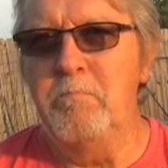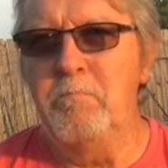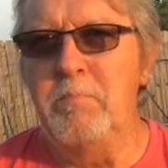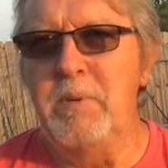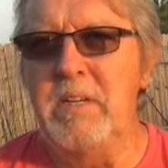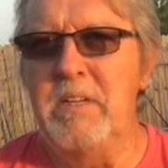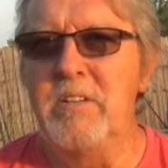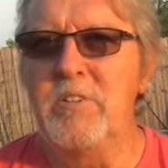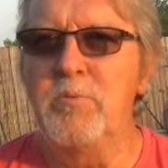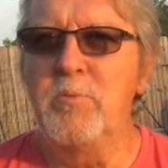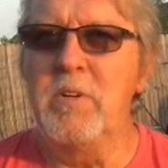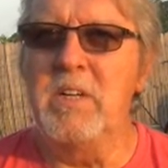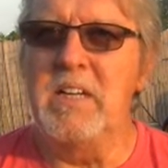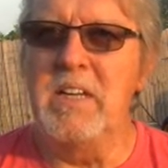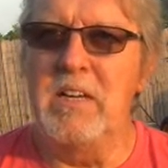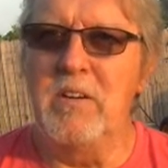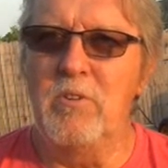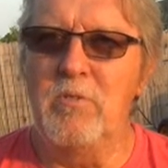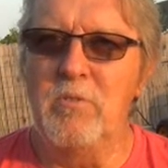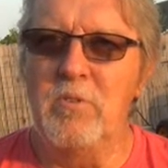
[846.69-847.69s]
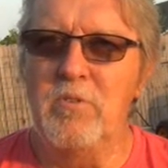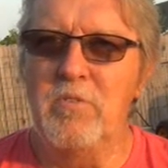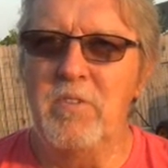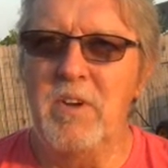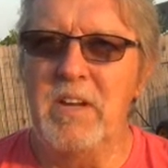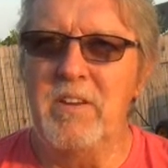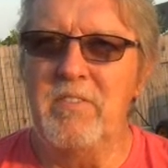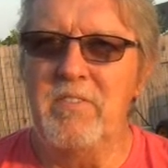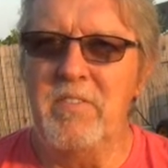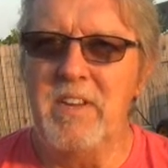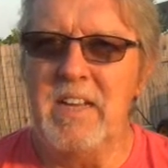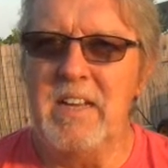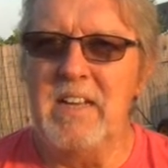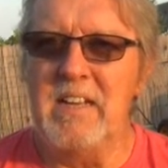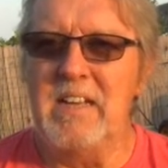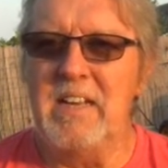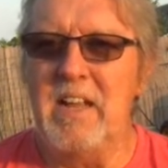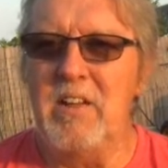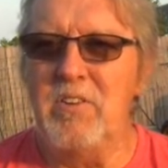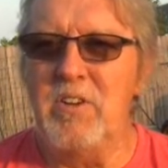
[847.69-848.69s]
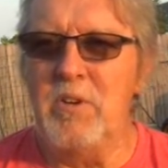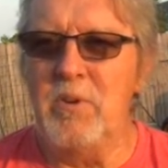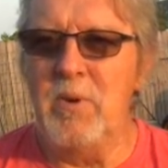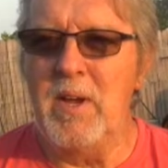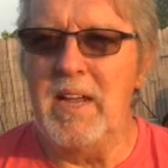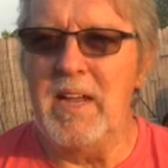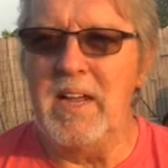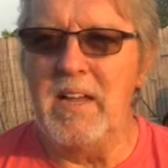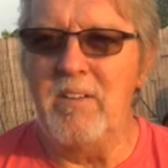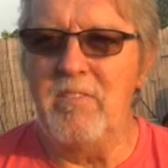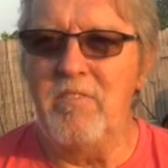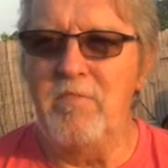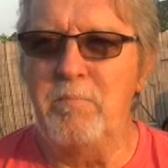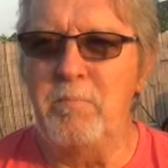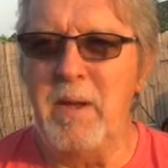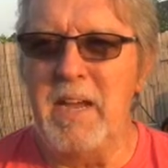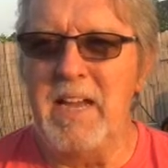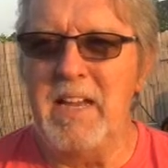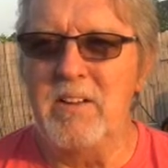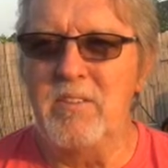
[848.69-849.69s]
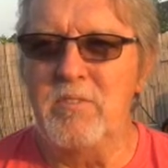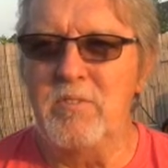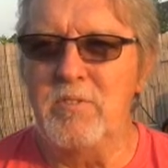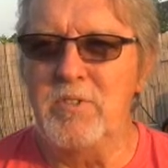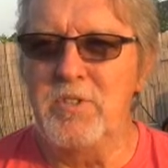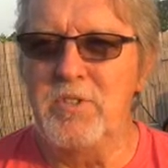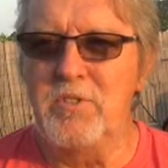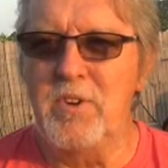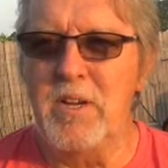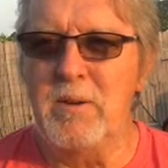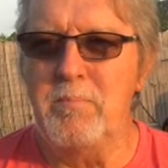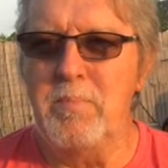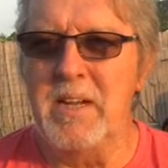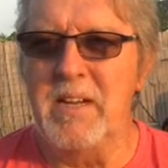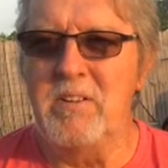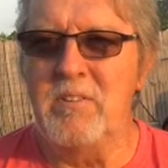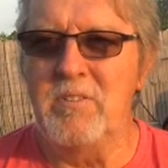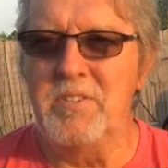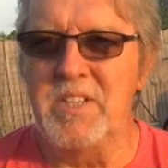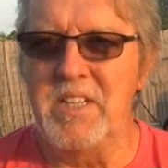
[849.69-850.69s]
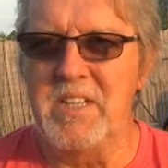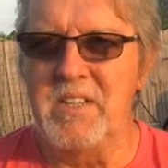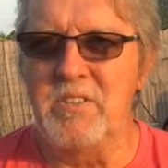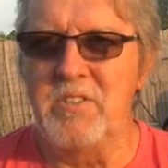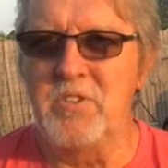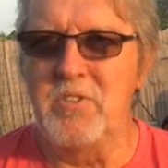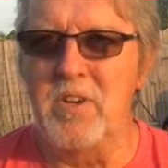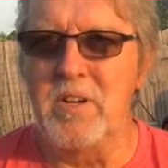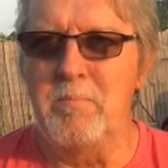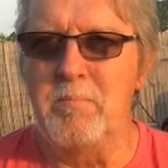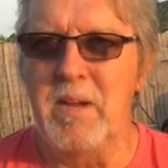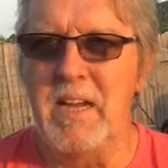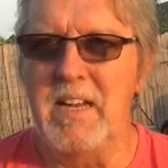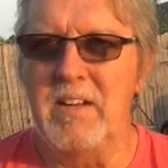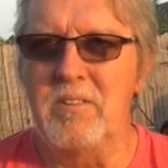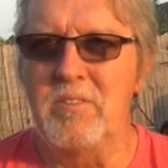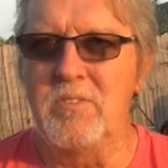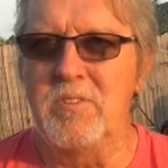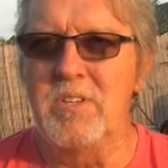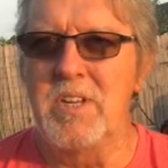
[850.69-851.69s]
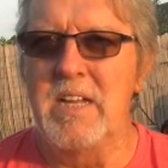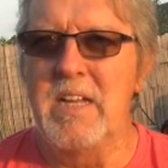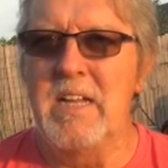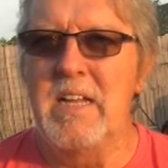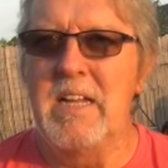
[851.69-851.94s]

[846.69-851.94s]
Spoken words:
because when you get over 5 feet, now you have panels, straight panels that hit straight panels.